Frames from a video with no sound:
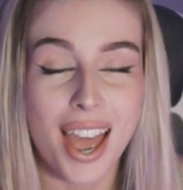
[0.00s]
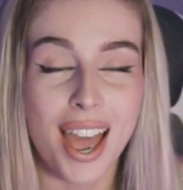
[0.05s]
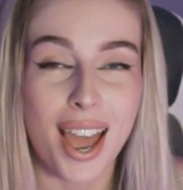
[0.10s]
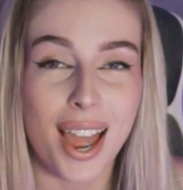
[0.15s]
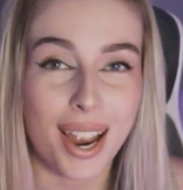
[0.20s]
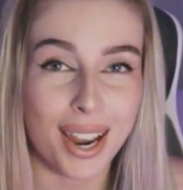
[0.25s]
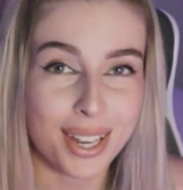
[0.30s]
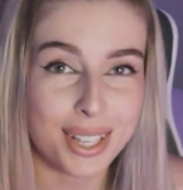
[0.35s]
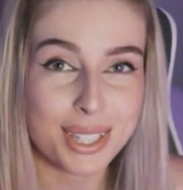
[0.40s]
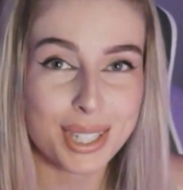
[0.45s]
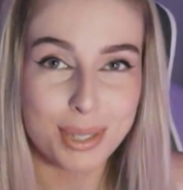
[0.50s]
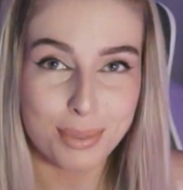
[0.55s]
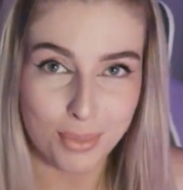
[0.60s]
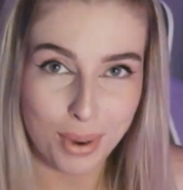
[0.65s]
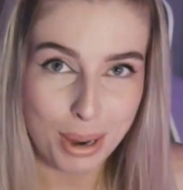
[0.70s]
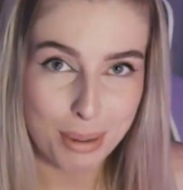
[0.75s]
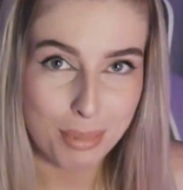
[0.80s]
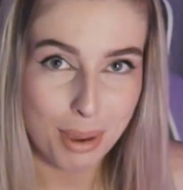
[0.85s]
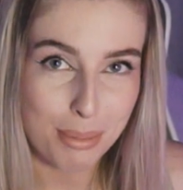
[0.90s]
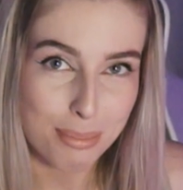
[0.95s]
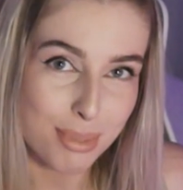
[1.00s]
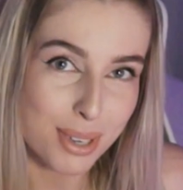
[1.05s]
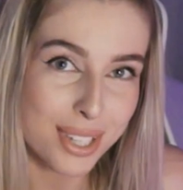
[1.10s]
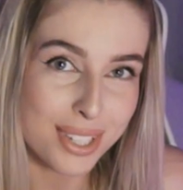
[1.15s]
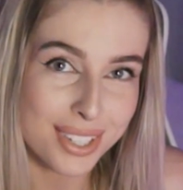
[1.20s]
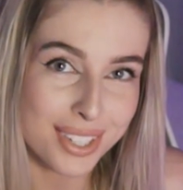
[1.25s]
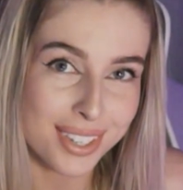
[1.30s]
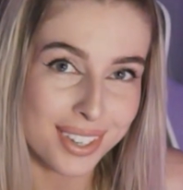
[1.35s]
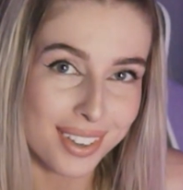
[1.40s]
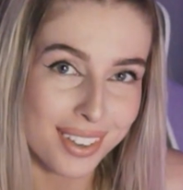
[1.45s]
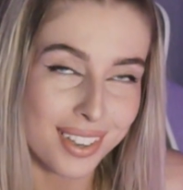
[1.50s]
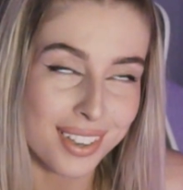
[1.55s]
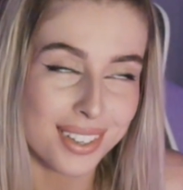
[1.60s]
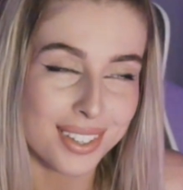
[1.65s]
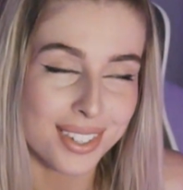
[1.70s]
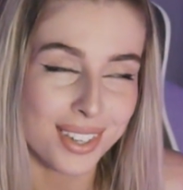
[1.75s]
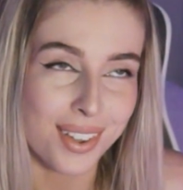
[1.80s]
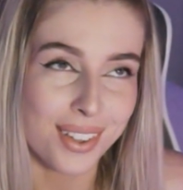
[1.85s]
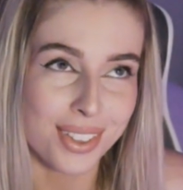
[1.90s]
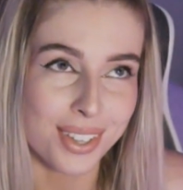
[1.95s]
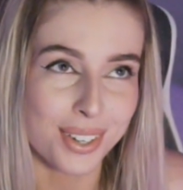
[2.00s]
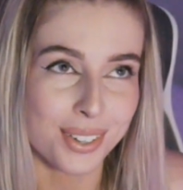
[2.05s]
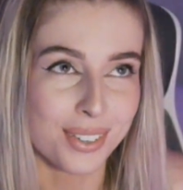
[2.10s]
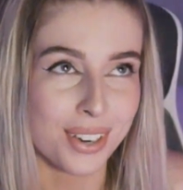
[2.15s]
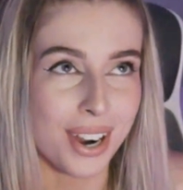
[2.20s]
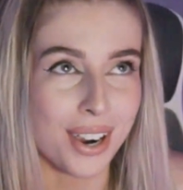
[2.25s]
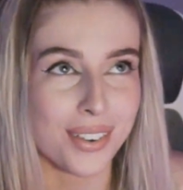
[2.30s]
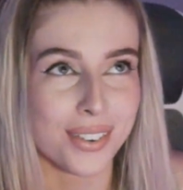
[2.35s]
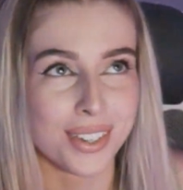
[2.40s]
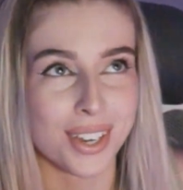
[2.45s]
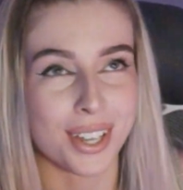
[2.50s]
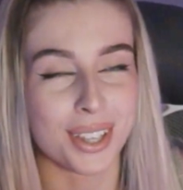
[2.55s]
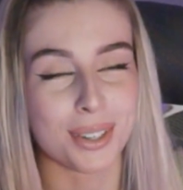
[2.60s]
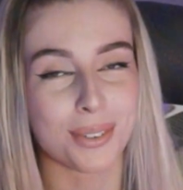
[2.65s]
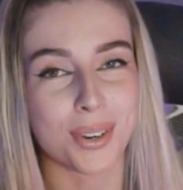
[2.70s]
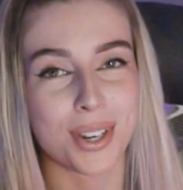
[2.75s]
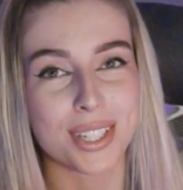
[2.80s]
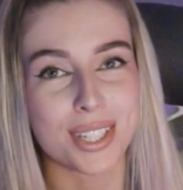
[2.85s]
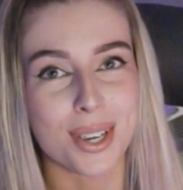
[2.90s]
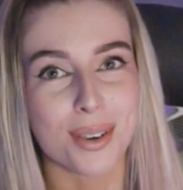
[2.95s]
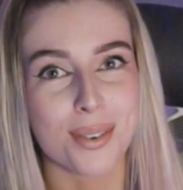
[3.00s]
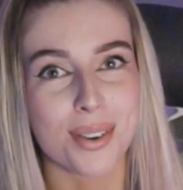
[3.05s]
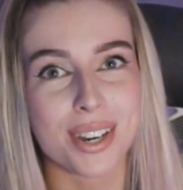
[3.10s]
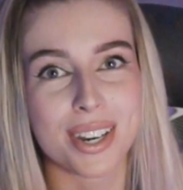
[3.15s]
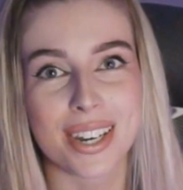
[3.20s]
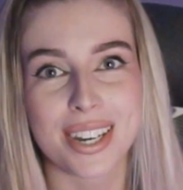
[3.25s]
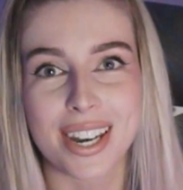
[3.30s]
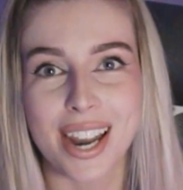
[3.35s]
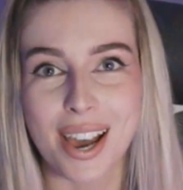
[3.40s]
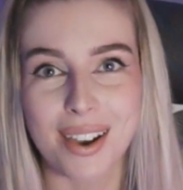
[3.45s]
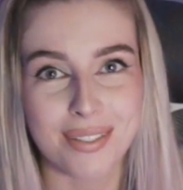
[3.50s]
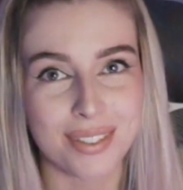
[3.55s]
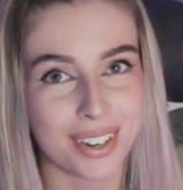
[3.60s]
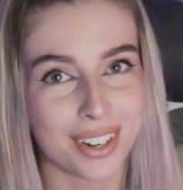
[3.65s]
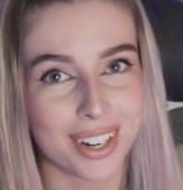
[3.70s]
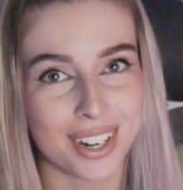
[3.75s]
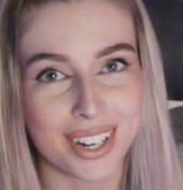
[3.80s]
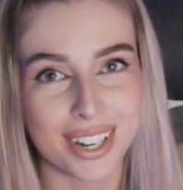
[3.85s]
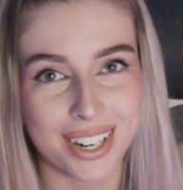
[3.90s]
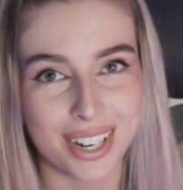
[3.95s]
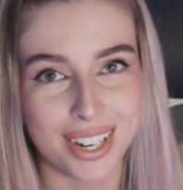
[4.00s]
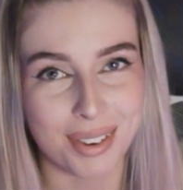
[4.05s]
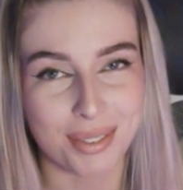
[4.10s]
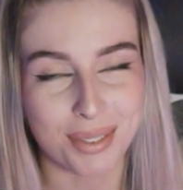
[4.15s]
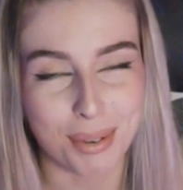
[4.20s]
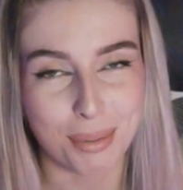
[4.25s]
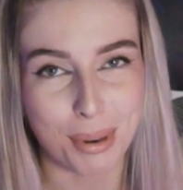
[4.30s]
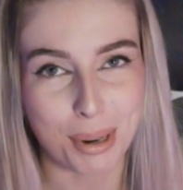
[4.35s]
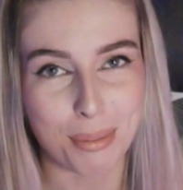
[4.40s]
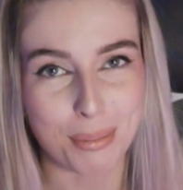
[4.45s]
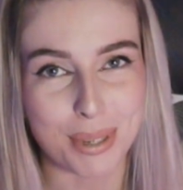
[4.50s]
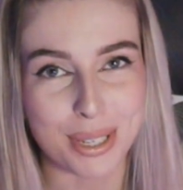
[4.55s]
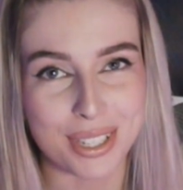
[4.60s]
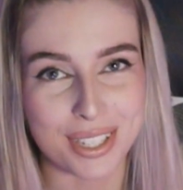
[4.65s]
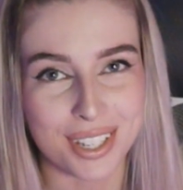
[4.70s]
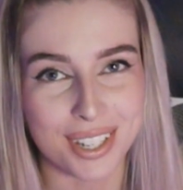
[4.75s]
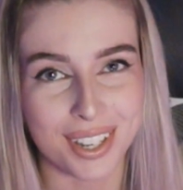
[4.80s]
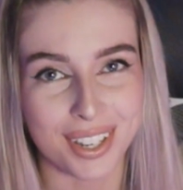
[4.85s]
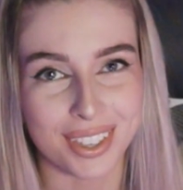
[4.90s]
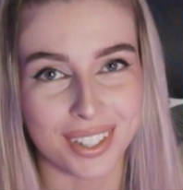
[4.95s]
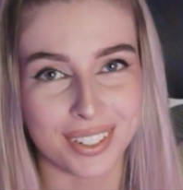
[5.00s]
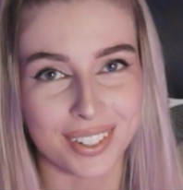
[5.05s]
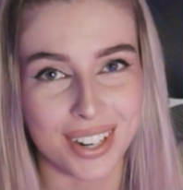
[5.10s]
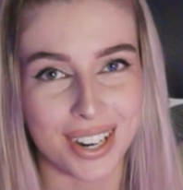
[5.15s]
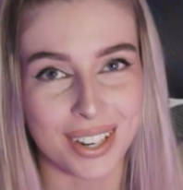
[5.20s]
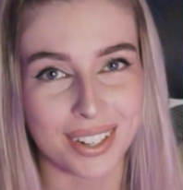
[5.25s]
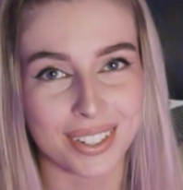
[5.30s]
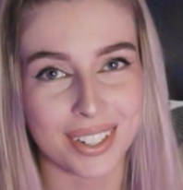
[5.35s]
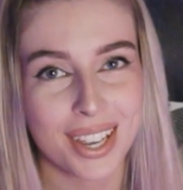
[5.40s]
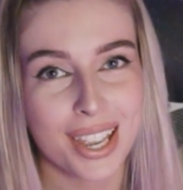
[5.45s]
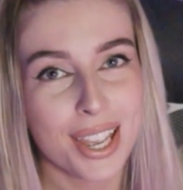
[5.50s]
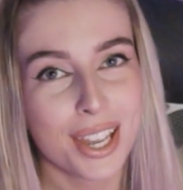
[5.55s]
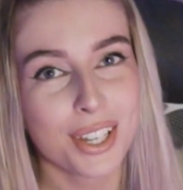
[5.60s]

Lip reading: Hence why my PC is on the ground. Otherwise, I would never put a PC on the ground.